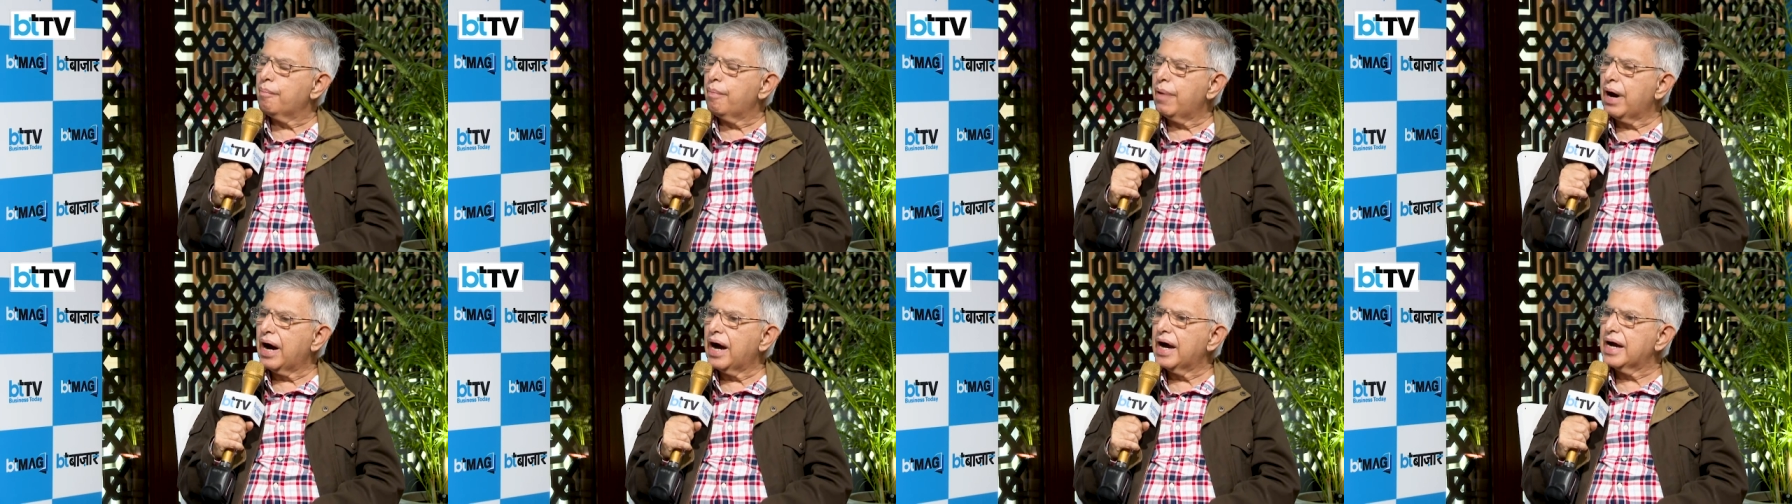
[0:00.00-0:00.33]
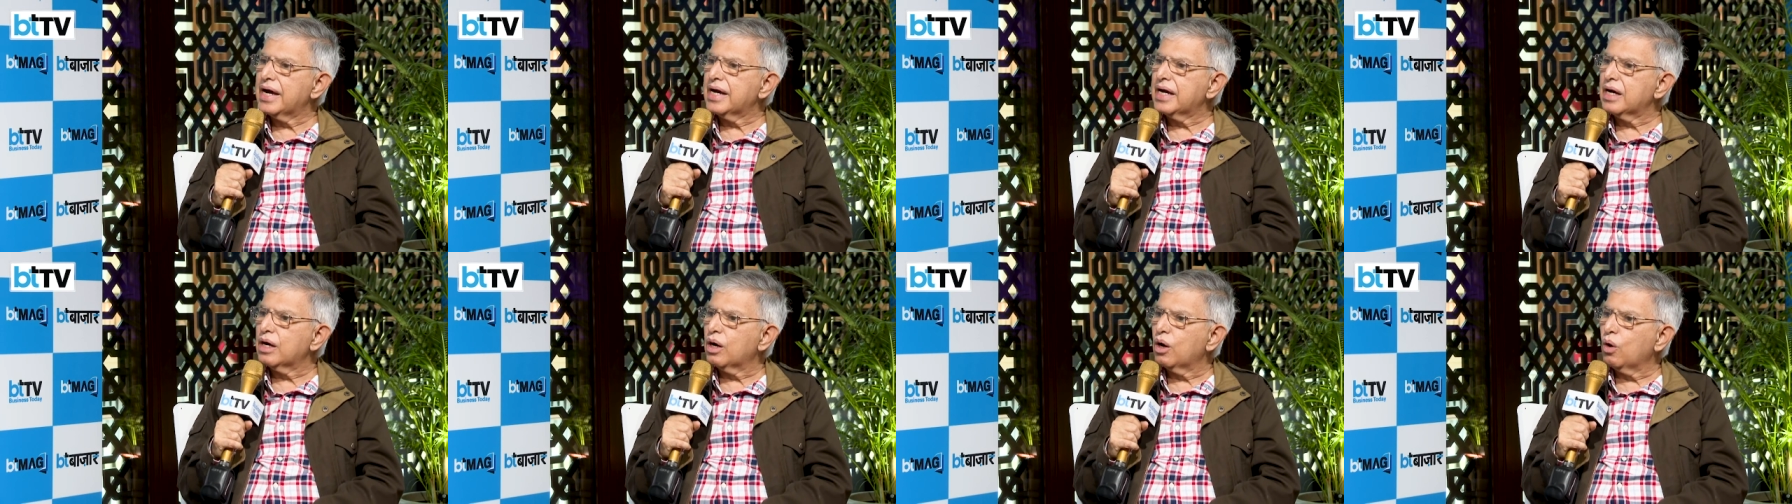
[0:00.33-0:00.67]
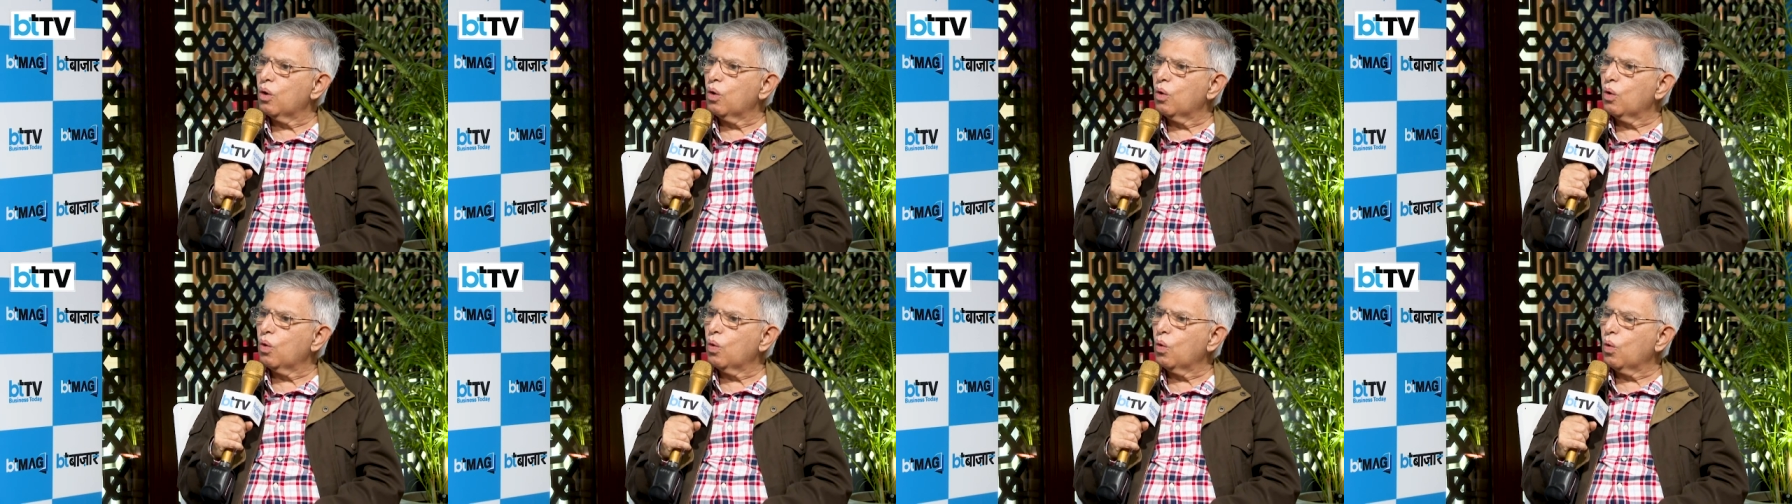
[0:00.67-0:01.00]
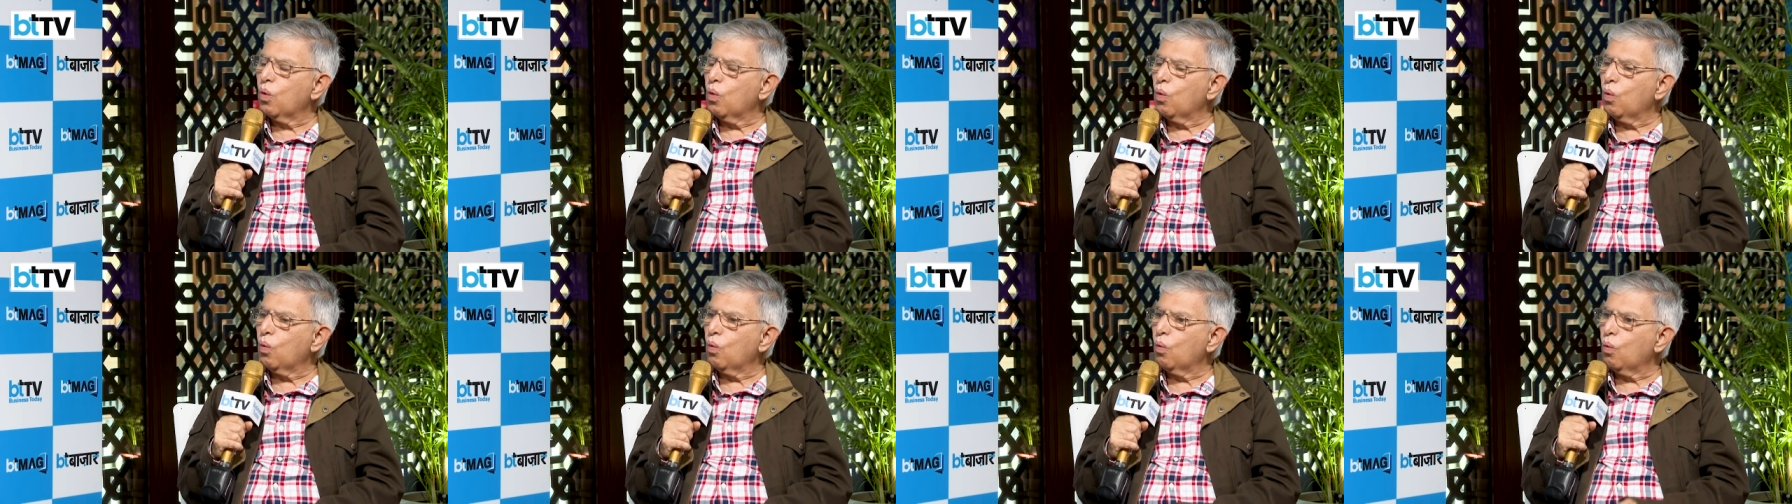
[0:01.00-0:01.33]
by
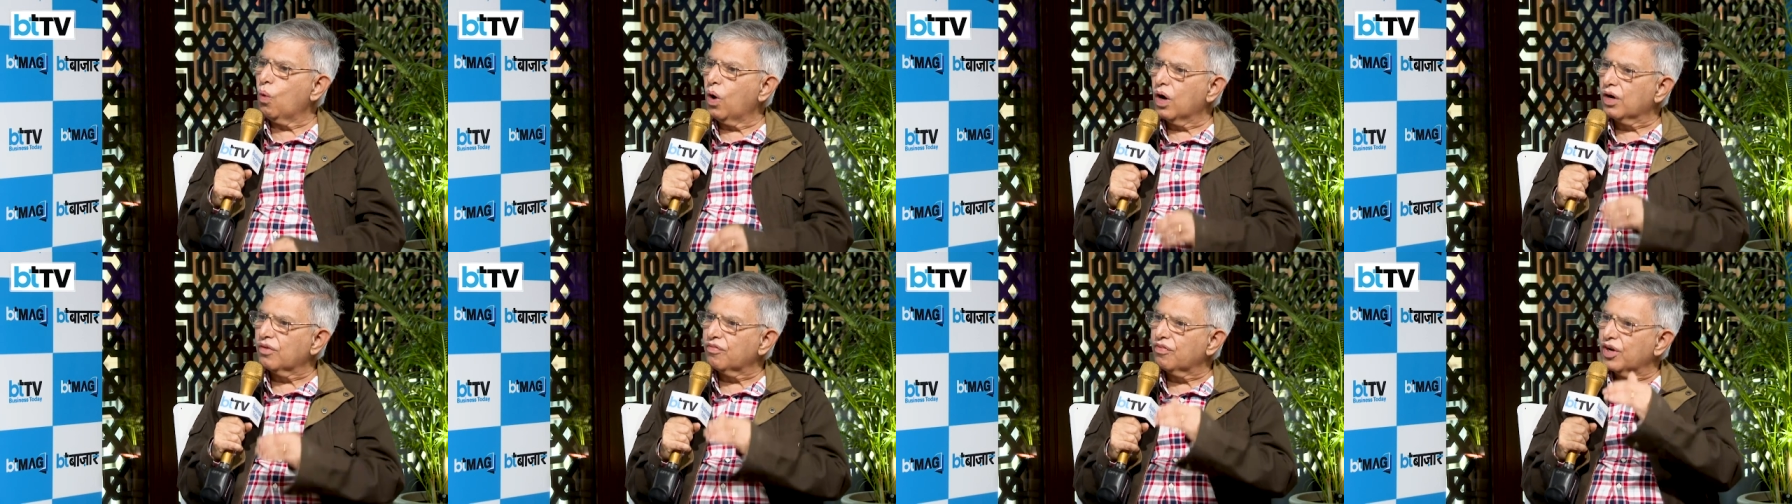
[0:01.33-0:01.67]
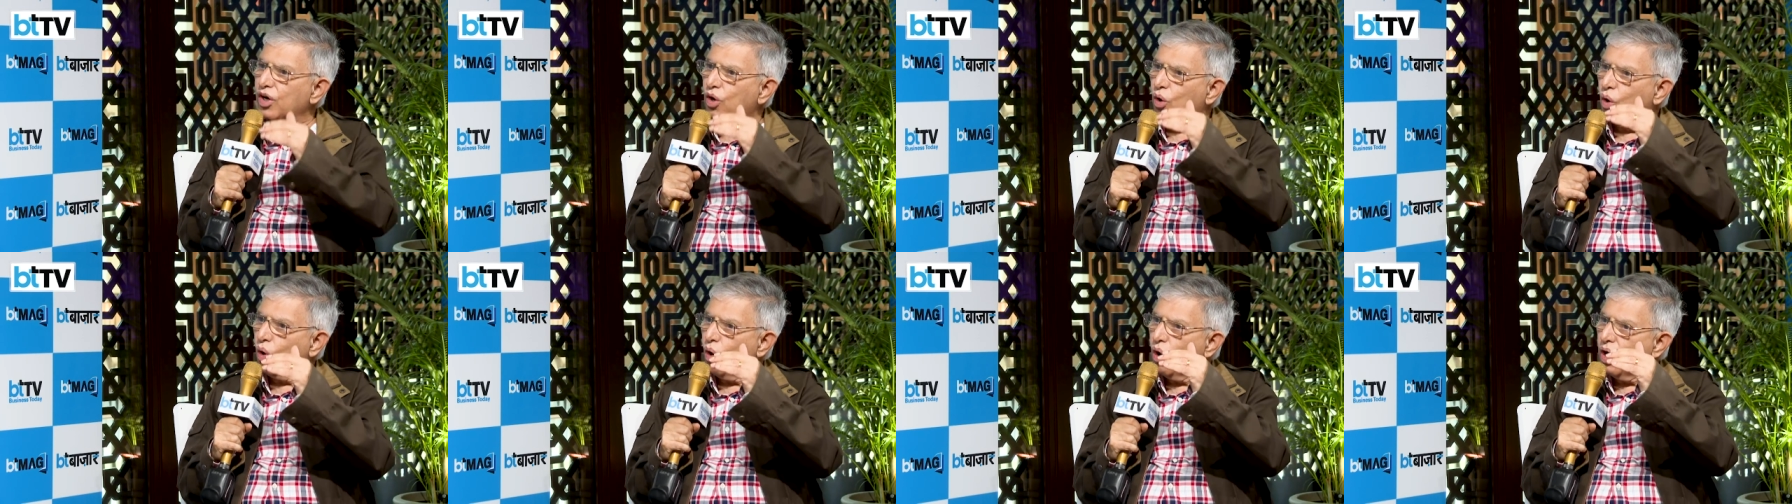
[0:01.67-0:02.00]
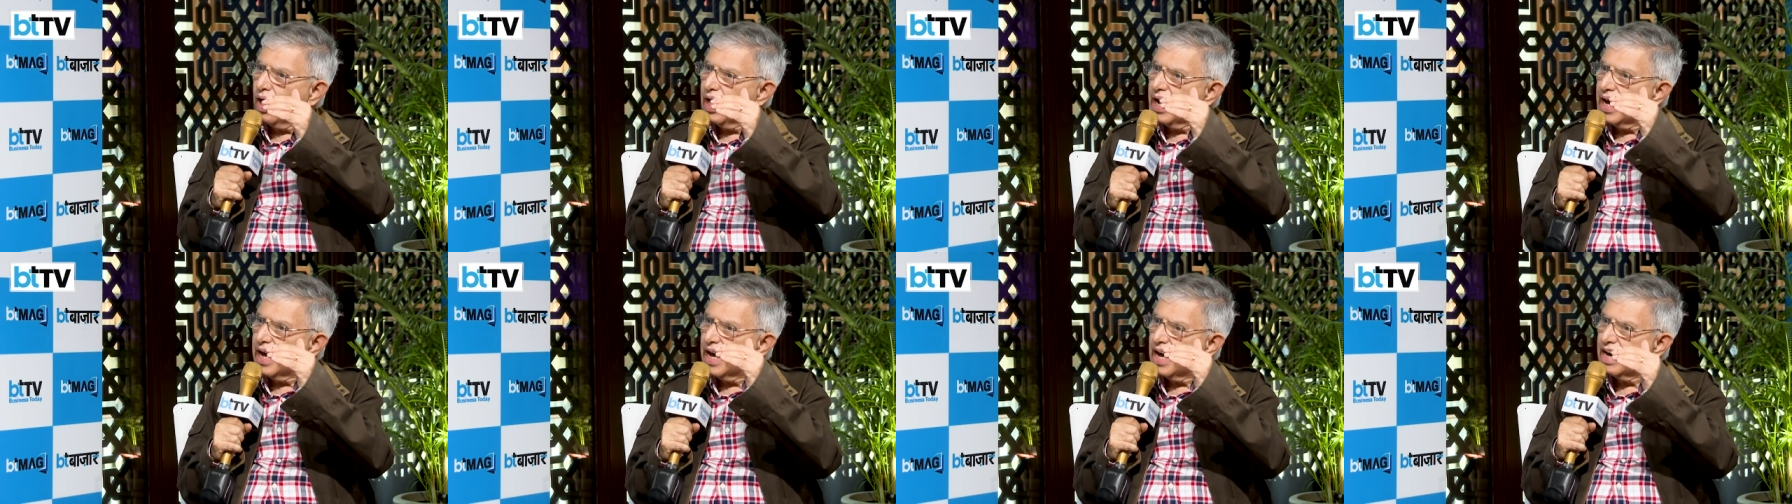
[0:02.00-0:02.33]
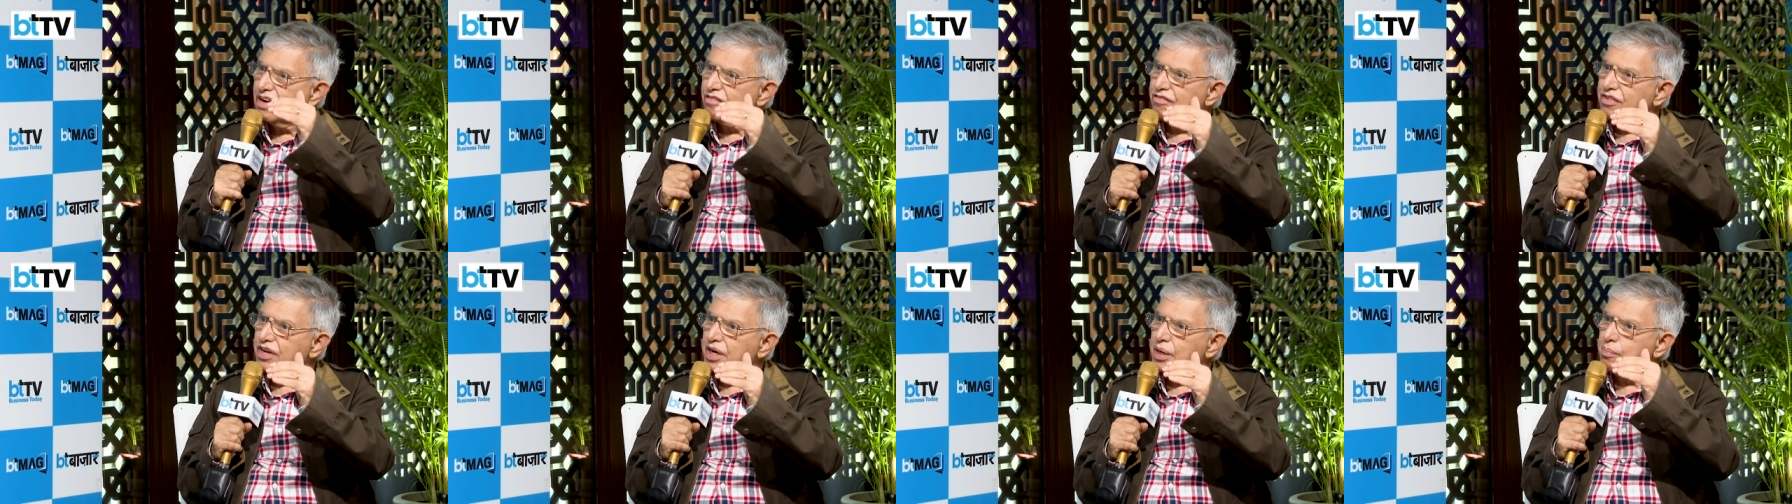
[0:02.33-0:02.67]
what we call
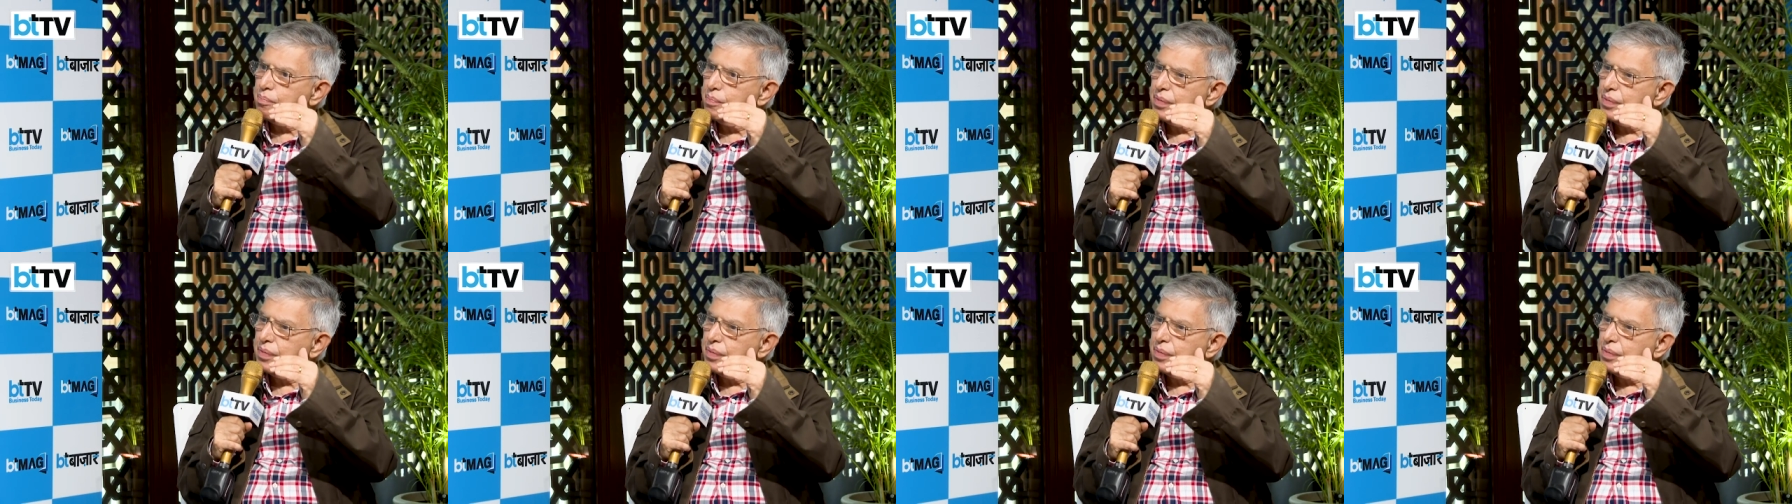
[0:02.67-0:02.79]
heavy,